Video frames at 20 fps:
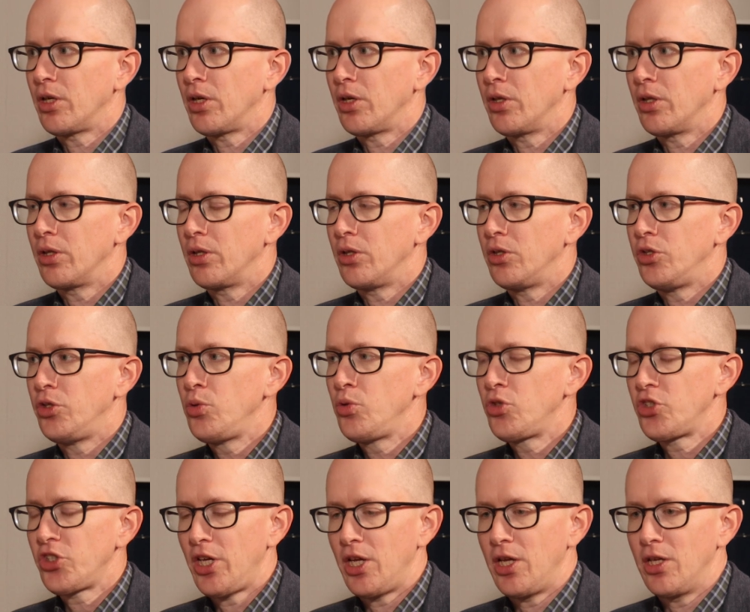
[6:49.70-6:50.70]
a
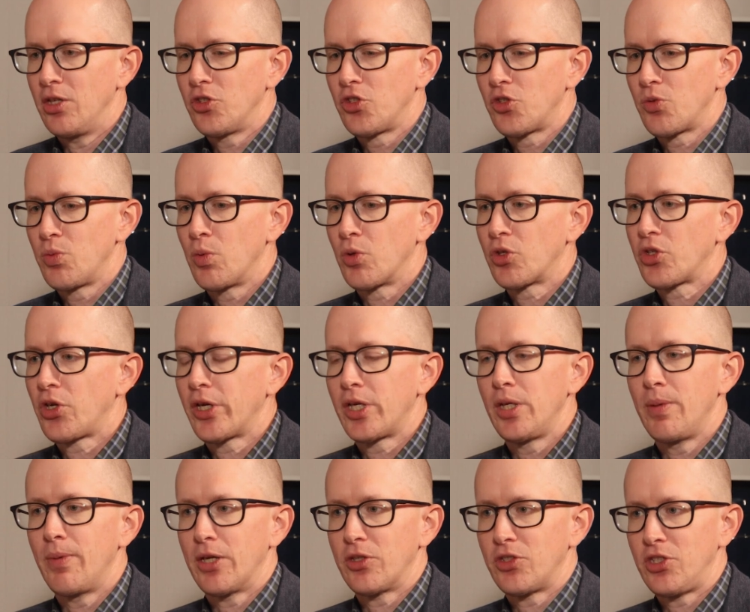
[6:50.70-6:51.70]
use case when we're talking
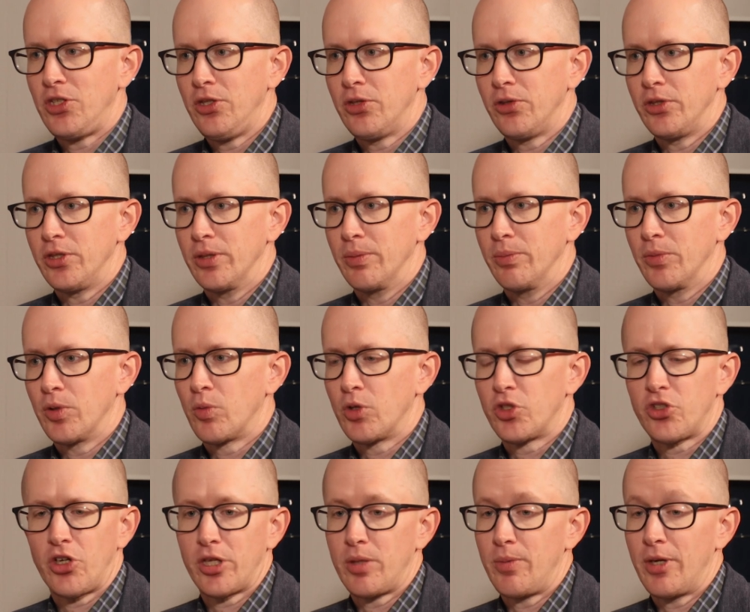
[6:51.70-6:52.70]
about Tealium or we're
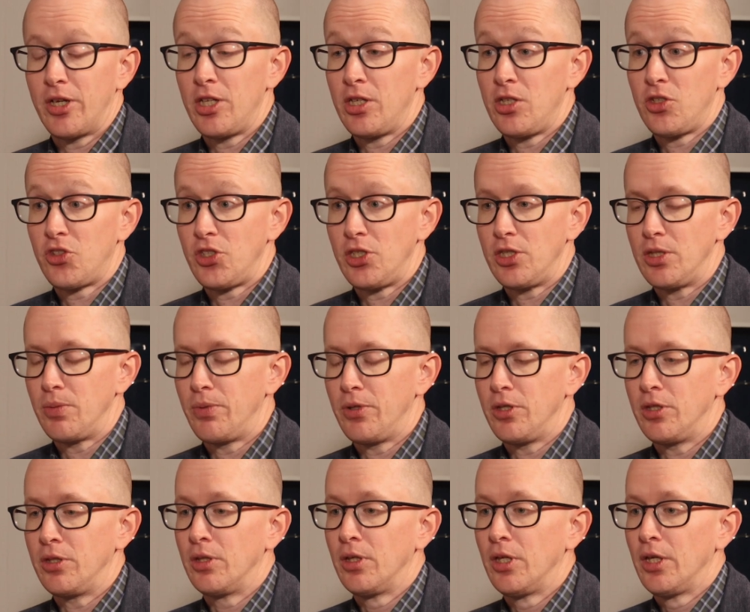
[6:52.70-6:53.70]
talking about any
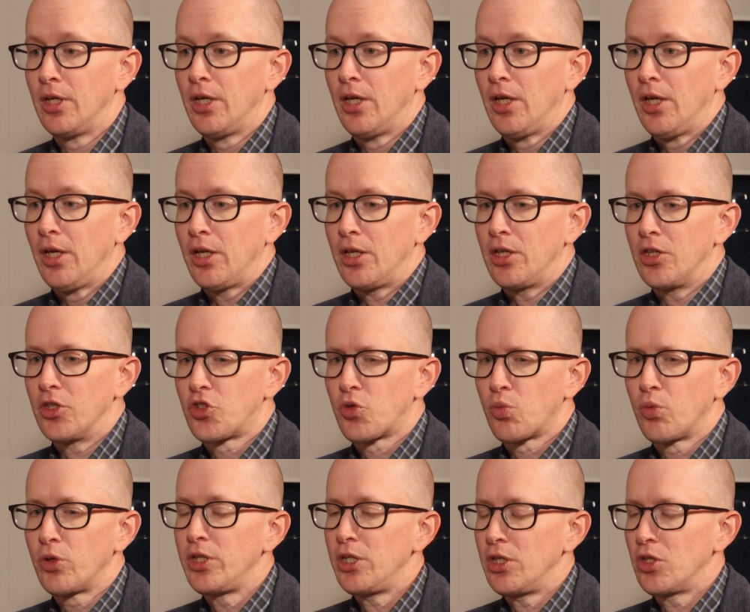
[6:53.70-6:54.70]
CDP, it's
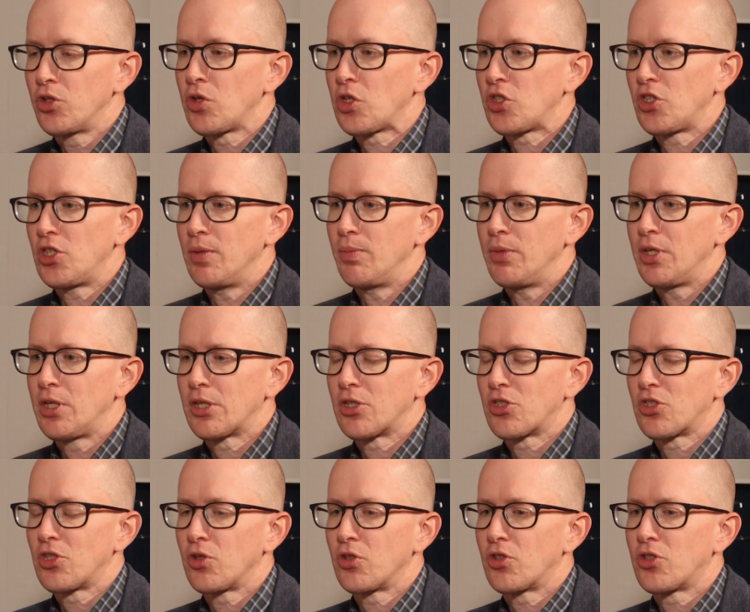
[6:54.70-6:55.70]
really interesting
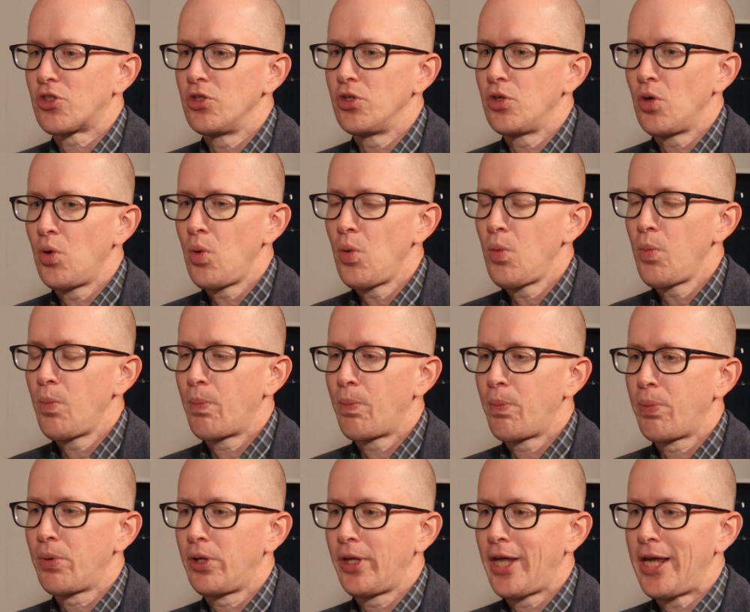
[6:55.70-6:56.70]
because there's no
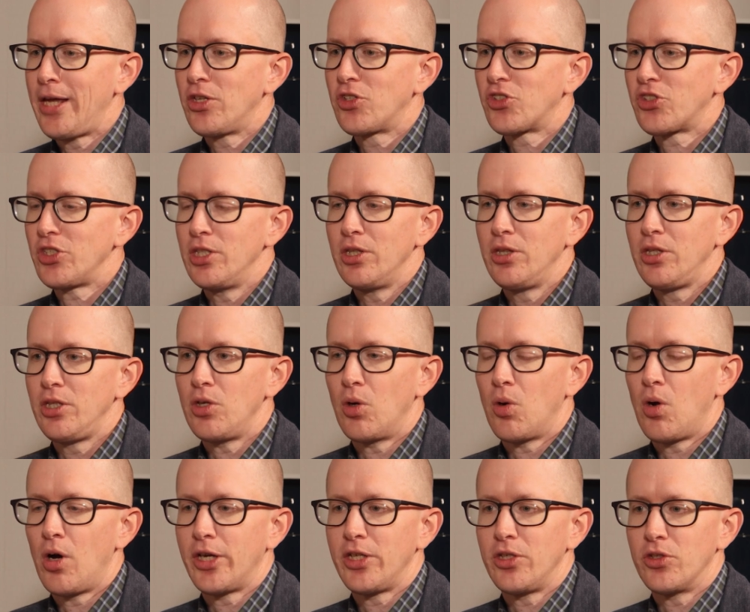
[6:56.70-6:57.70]
place in the
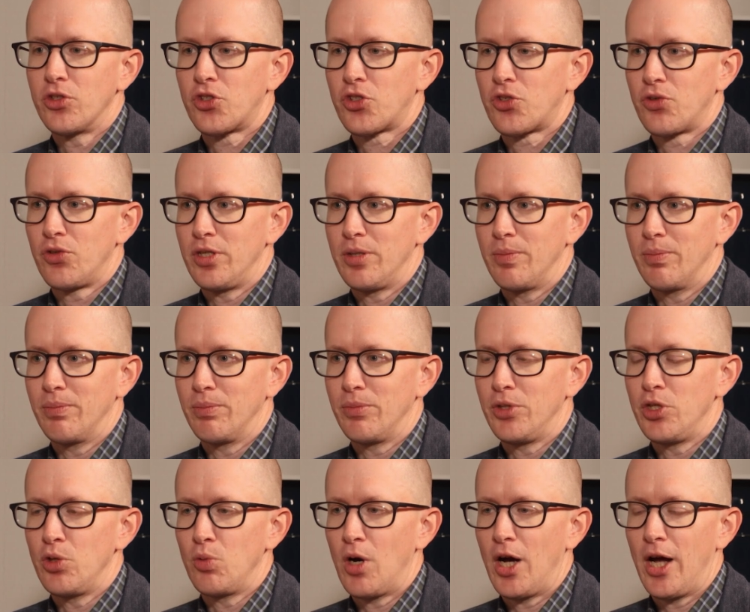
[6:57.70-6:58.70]
AudienceStream
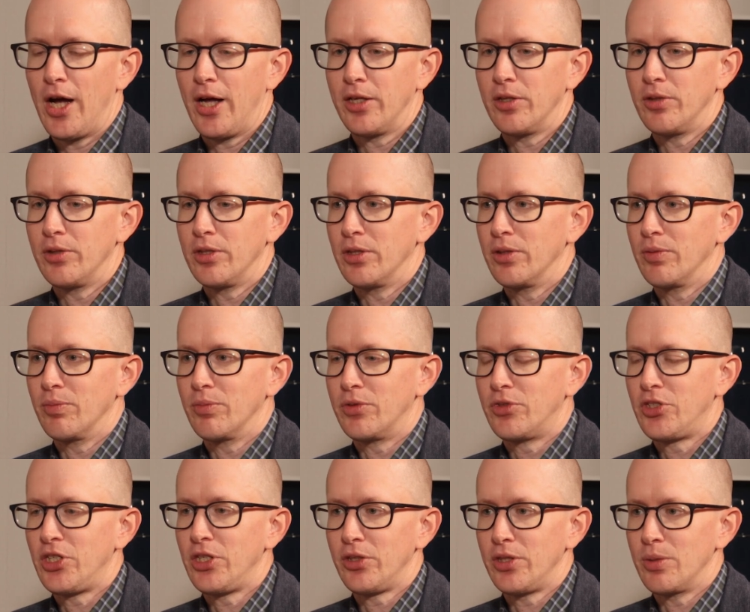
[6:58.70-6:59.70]
UI in
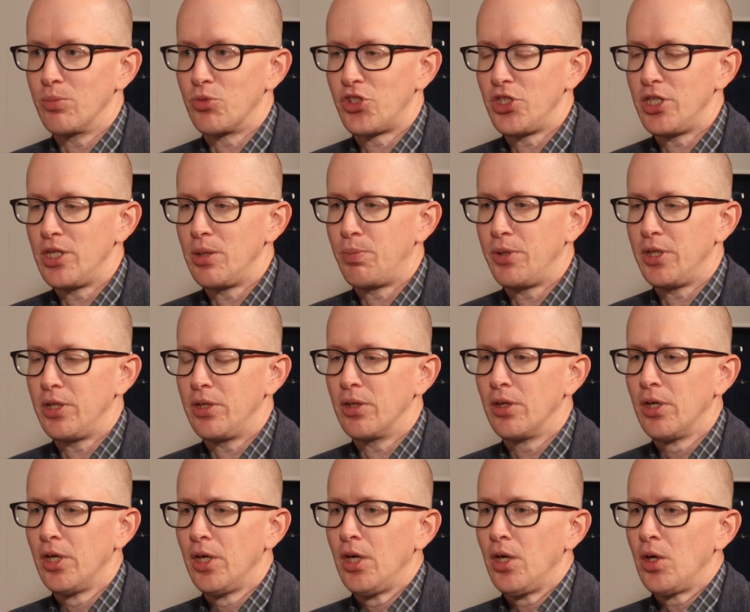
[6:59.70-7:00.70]
Tealium CDP
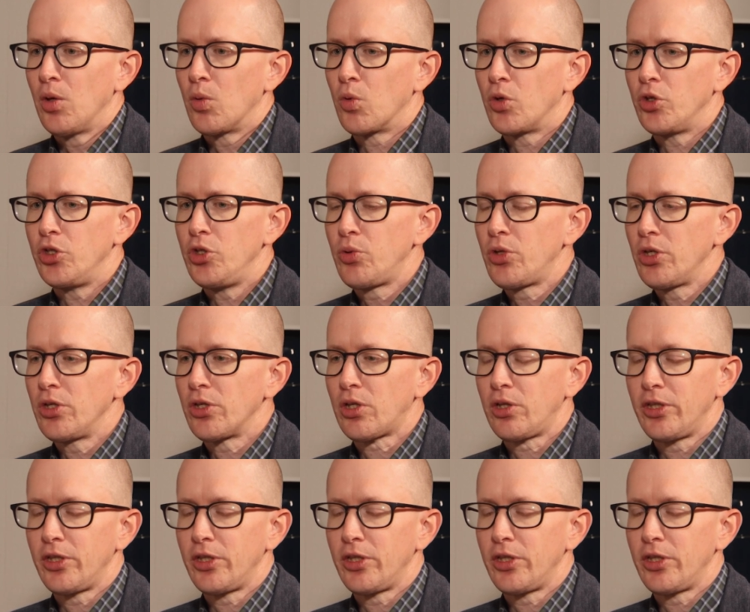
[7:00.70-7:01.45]
where you can